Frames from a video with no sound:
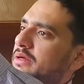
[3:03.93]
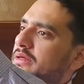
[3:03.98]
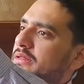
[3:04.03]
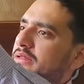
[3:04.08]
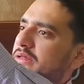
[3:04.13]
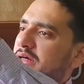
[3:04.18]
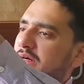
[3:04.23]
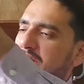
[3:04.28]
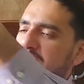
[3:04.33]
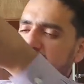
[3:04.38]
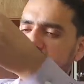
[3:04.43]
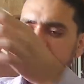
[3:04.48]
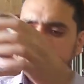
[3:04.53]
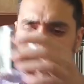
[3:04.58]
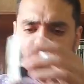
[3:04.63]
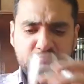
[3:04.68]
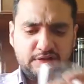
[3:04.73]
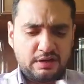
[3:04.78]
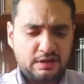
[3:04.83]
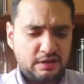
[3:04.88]
The
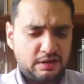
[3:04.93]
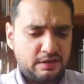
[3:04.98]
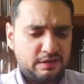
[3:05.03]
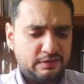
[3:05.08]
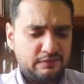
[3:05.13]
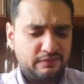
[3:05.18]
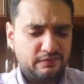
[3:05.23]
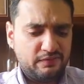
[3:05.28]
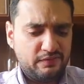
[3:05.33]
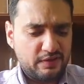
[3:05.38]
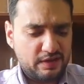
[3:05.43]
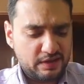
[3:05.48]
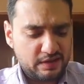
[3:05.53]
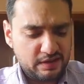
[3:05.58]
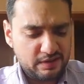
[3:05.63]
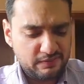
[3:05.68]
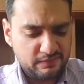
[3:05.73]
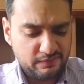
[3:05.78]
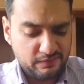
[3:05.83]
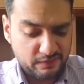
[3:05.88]
colors are
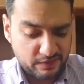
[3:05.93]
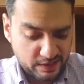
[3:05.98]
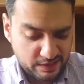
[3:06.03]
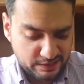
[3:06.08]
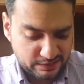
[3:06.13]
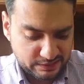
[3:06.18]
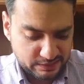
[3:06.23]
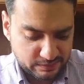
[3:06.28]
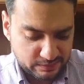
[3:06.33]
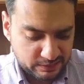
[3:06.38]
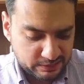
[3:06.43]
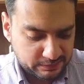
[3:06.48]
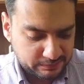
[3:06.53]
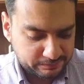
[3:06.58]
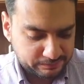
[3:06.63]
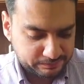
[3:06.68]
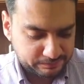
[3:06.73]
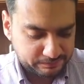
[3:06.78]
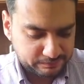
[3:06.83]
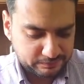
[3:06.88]
very very similar.
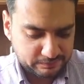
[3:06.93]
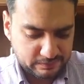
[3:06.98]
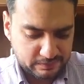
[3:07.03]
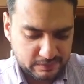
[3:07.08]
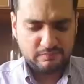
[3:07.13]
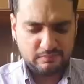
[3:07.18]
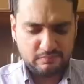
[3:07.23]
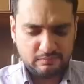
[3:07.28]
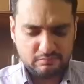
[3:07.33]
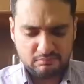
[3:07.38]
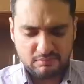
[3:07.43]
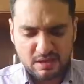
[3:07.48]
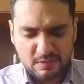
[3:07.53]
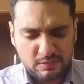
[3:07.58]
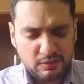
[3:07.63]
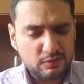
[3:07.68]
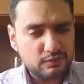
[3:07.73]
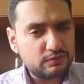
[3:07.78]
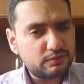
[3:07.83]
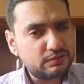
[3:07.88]

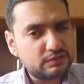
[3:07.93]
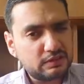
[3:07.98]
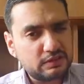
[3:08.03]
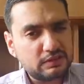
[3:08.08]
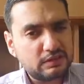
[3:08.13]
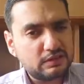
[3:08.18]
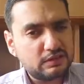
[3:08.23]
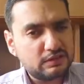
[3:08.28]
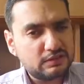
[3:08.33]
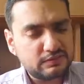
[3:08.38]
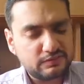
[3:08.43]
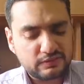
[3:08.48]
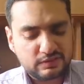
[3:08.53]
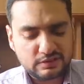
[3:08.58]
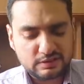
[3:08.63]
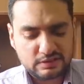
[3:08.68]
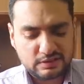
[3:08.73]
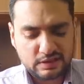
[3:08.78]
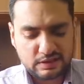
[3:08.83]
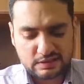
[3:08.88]
Maybe you could say that this one
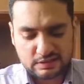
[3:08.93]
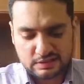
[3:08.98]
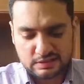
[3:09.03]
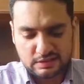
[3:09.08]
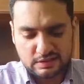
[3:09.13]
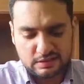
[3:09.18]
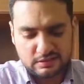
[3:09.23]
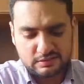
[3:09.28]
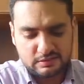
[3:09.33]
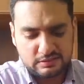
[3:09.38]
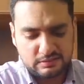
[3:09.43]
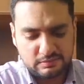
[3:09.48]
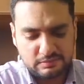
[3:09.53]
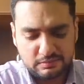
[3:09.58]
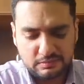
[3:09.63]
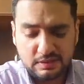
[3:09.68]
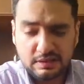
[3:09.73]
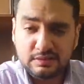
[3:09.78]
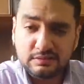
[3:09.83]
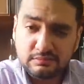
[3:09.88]
is slightly lighter,
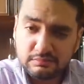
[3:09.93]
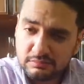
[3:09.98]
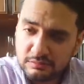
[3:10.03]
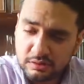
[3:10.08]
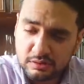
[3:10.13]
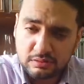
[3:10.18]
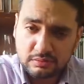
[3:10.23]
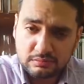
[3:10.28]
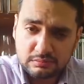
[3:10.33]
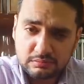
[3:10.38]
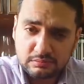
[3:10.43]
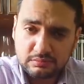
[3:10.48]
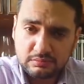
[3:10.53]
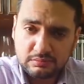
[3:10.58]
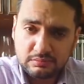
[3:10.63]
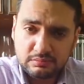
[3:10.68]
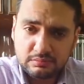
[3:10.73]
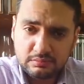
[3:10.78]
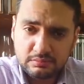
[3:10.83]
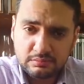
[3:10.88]
but you know,
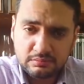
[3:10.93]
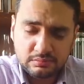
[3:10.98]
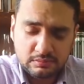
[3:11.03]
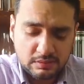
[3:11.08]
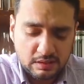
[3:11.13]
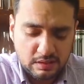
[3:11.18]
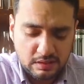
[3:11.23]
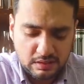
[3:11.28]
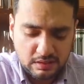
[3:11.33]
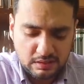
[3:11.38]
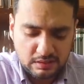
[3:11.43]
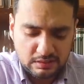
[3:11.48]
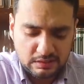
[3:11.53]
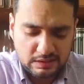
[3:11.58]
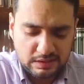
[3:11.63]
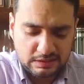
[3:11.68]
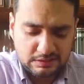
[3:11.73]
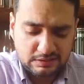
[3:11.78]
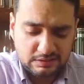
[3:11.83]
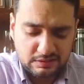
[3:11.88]

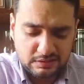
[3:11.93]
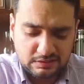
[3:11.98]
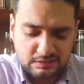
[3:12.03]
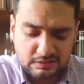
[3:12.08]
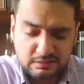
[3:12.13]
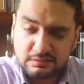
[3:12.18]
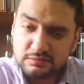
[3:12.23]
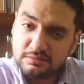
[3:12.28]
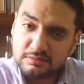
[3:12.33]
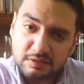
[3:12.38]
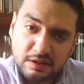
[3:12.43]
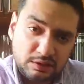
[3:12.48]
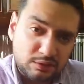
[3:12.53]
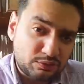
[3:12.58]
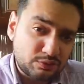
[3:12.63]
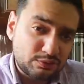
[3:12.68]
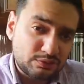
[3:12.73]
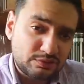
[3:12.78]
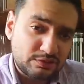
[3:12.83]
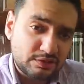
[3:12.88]
that's just,
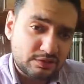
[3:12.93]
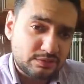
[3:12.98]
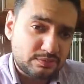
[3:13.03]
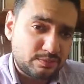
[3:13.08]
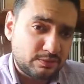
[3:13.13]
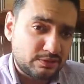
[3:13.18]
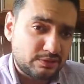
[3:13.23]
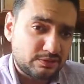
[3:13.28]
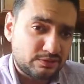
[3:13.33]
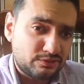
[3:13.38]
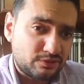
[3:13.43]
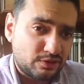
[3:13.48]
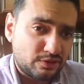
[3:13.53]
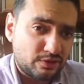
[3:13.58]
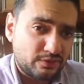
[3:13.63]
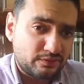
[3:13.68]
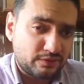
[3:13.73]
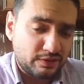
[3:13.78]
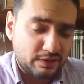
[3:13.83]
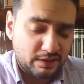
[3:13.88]
that could just be the trick
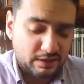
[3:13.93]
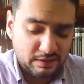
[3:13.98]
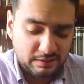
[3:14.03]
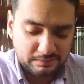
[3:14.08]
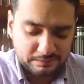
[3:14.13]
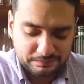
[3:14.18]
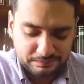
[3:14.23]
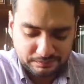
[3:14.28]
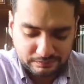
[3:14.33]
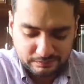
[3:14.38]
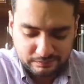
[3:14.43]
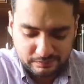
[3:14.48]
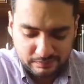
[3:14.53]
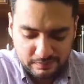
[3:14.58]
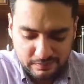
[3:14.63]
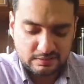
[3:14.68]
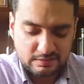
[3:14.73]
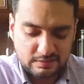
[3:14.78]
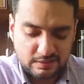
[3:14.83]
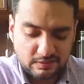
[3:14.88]
of the eye.
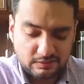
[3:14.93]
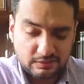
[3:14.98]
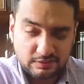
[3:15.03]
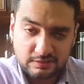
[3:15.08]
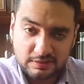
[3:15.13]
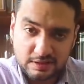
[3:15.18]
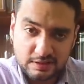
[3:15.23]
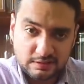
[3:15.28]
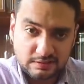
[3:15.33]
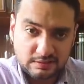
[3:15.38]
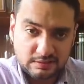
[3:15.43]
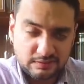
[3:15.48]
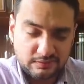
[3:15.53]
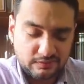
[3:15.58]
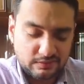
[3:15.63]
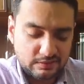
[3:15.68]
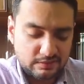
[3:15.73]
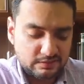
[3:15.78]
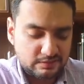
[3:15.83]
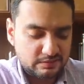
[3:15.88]
Now the taste
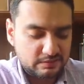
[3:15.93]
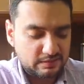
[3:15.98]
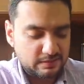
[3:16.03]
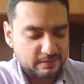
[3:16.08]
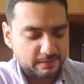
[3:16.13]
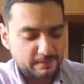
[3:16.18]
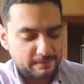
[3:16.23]
difference.